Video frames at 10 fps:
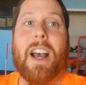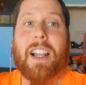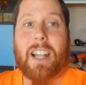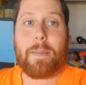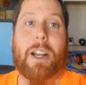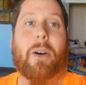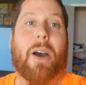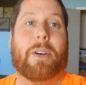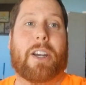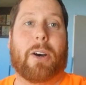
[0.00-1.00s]
Let me know
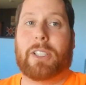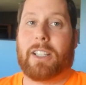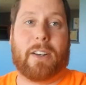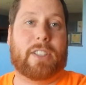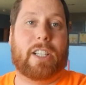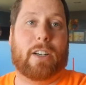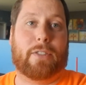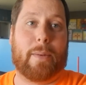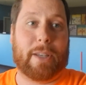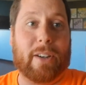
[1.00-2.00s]
how it goes. I'd love to hear
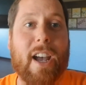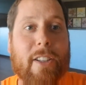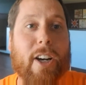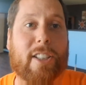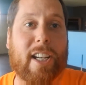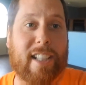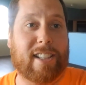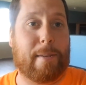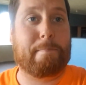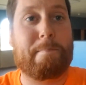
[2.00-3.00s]
from you. Talk to you next time.